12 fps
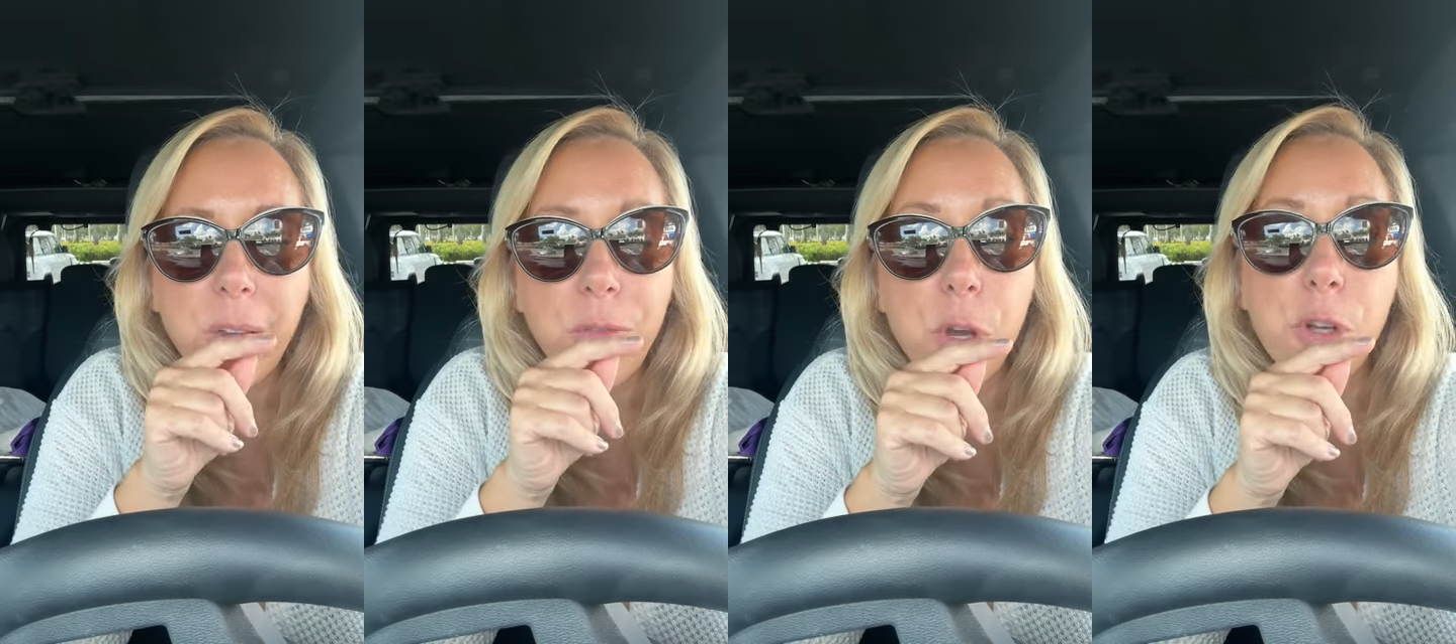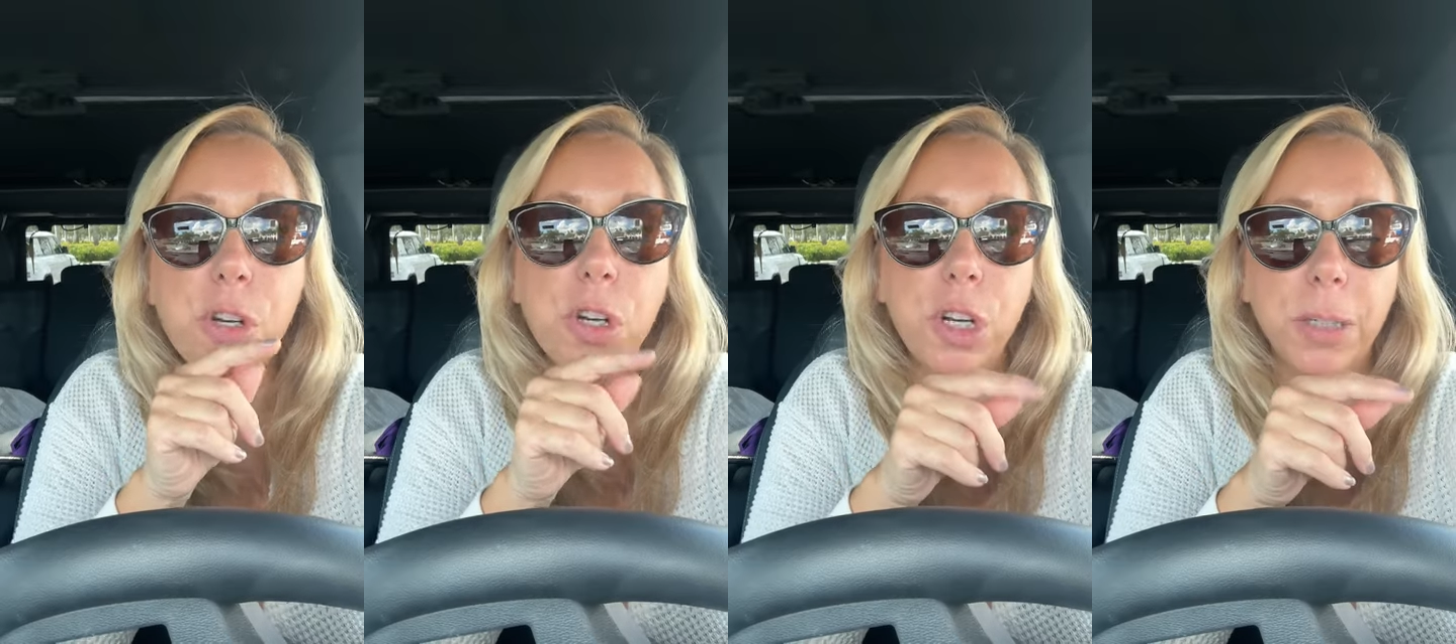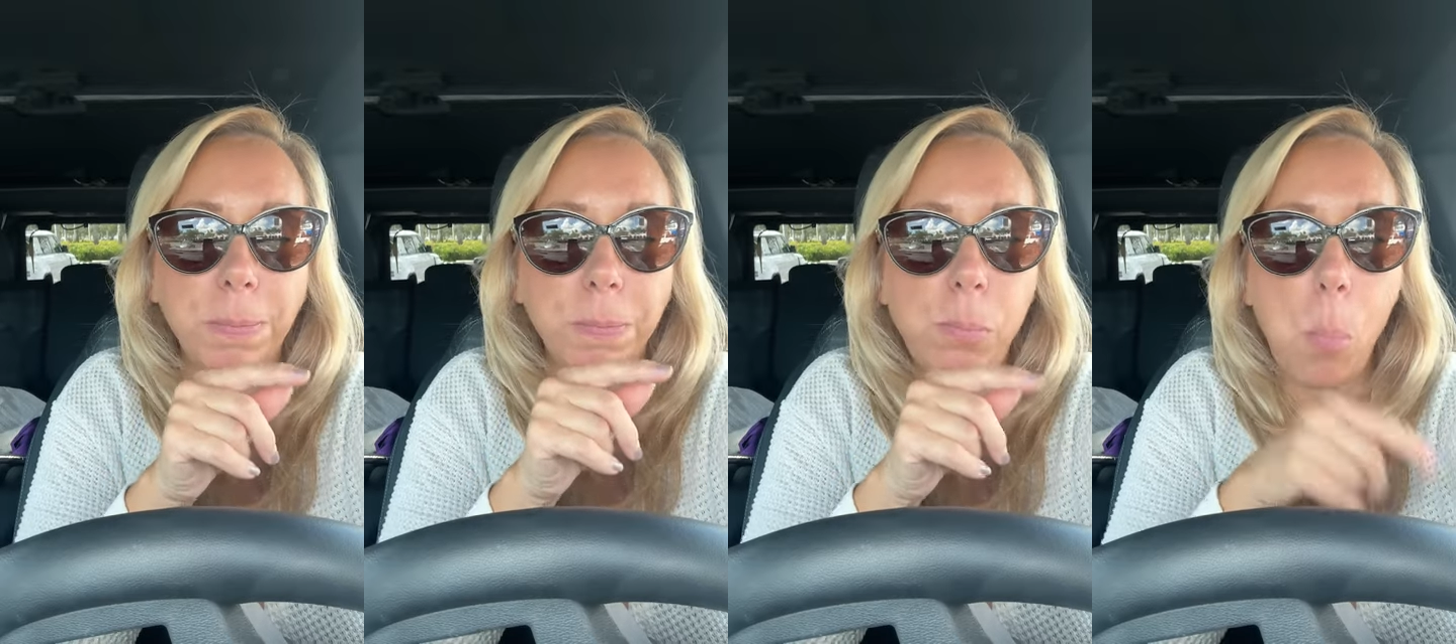Those are
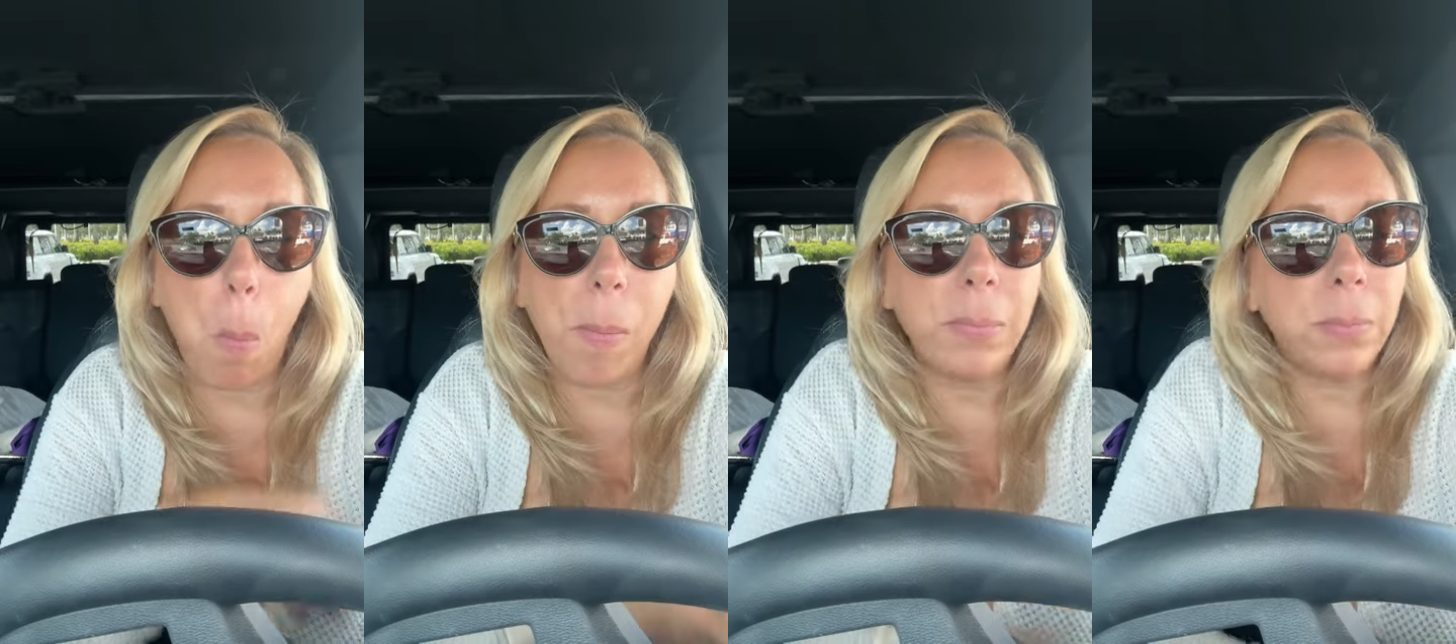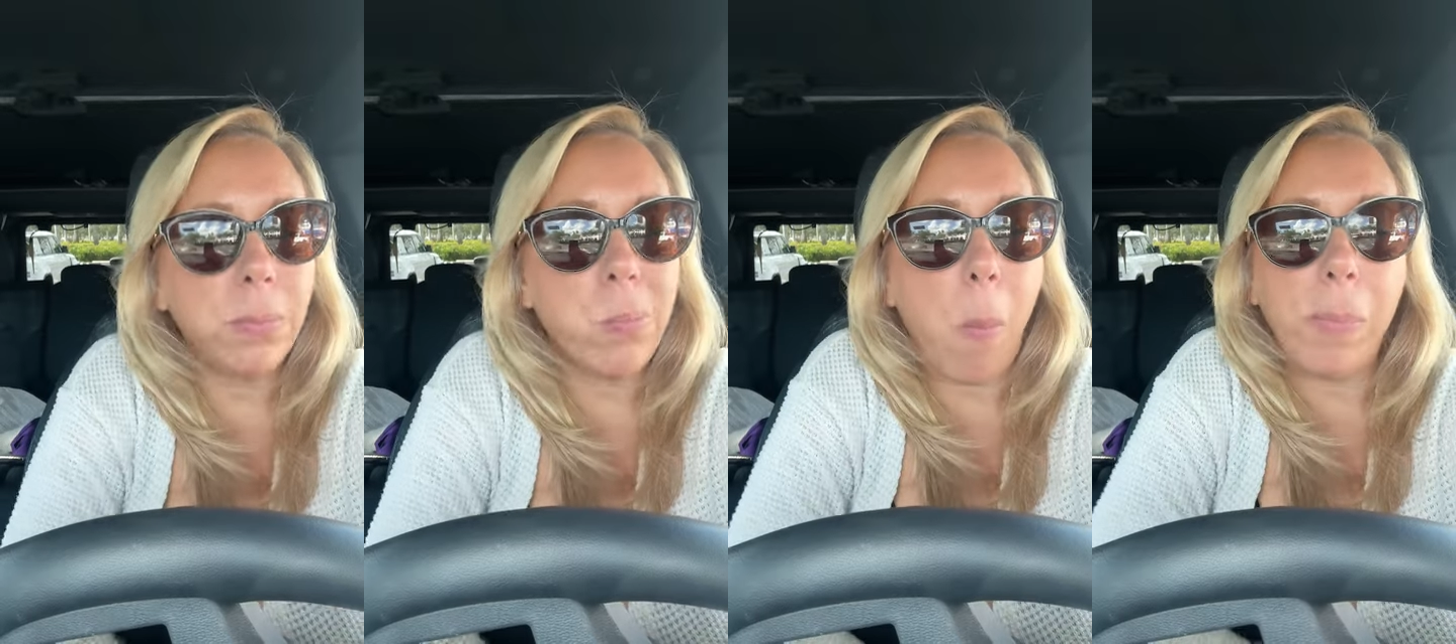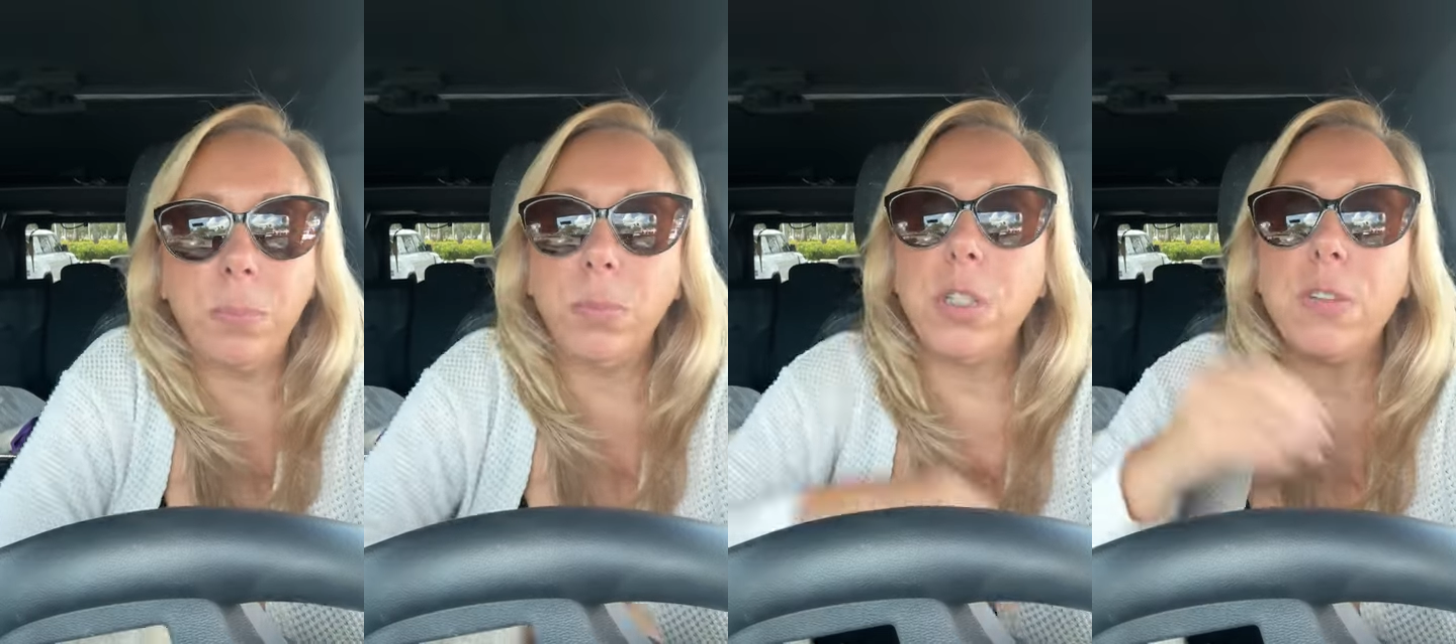good.
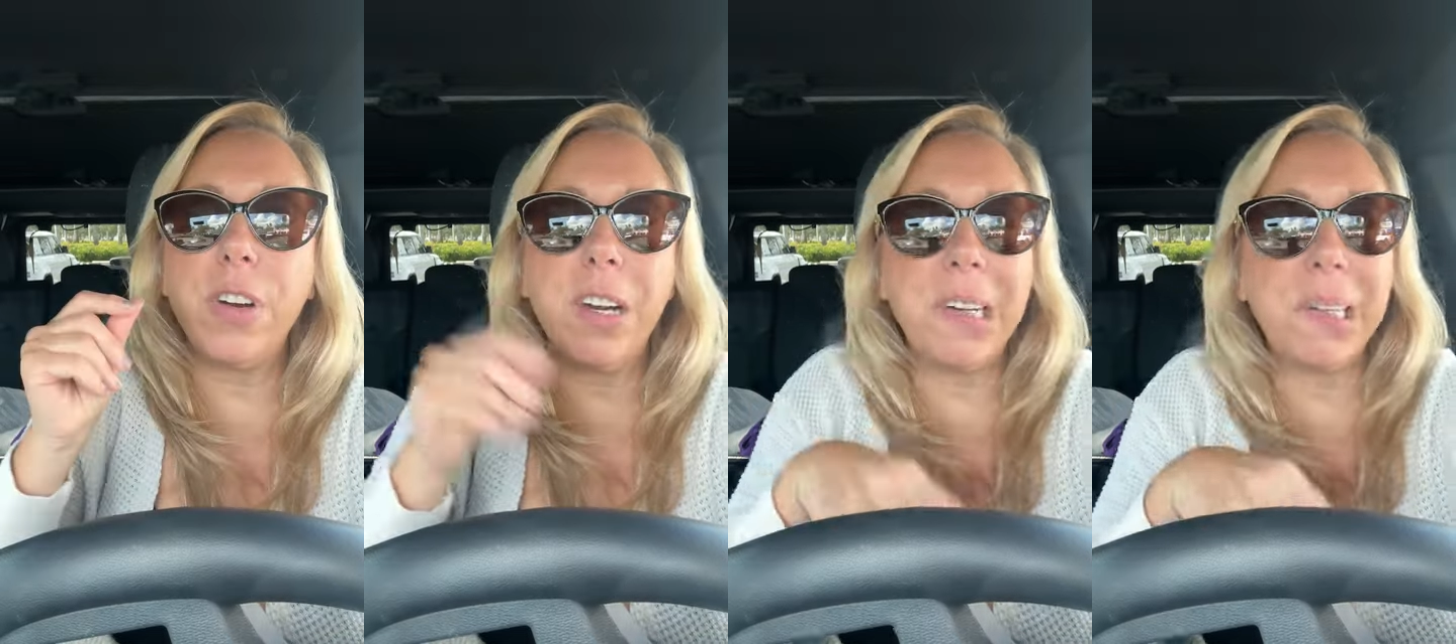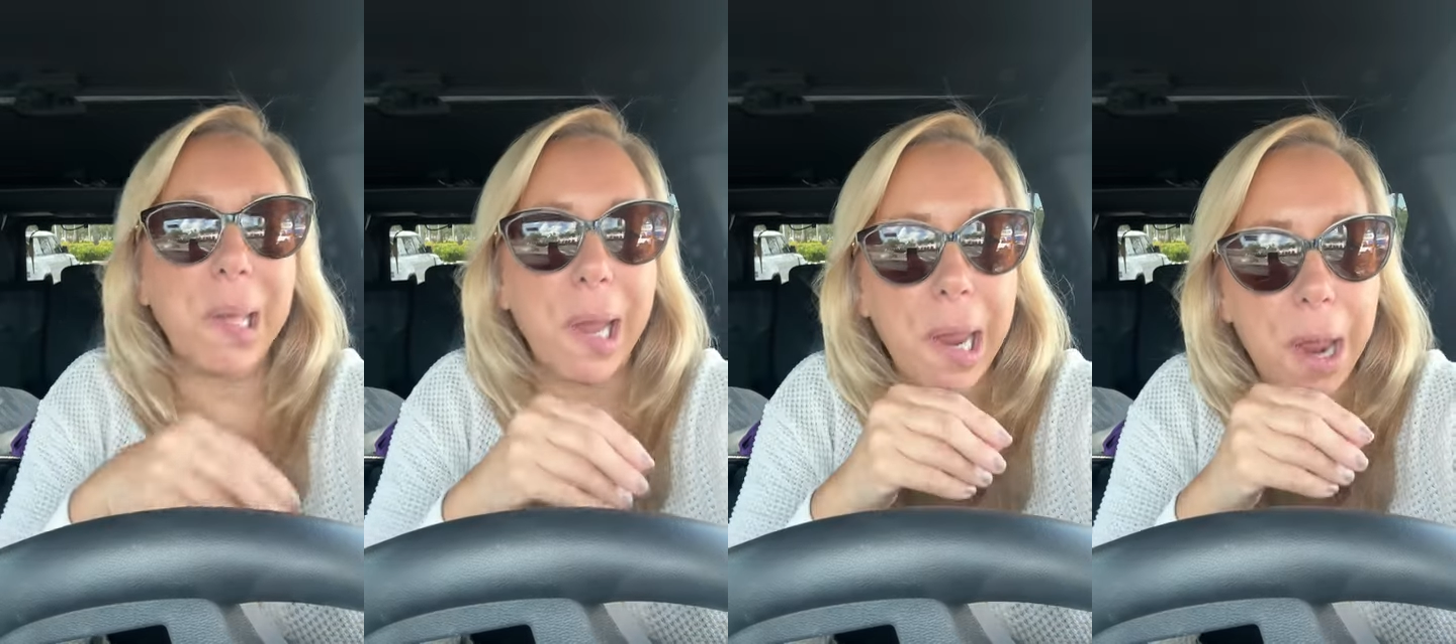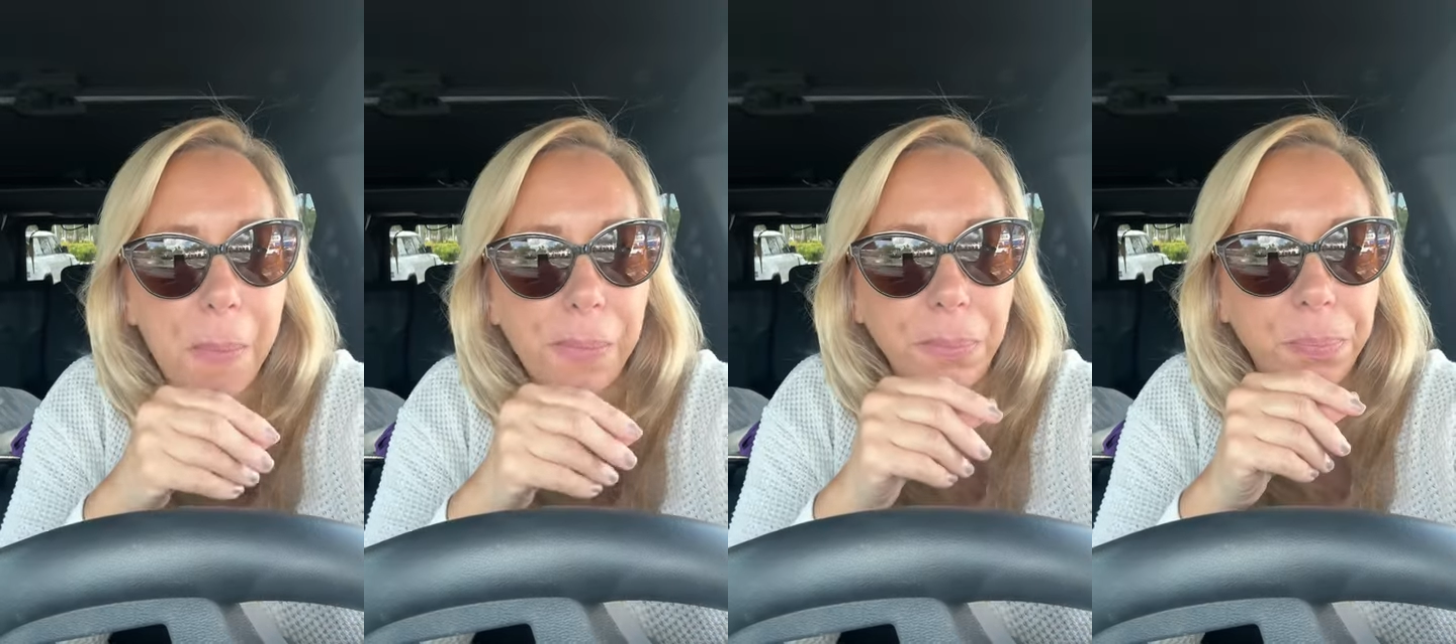They're very light.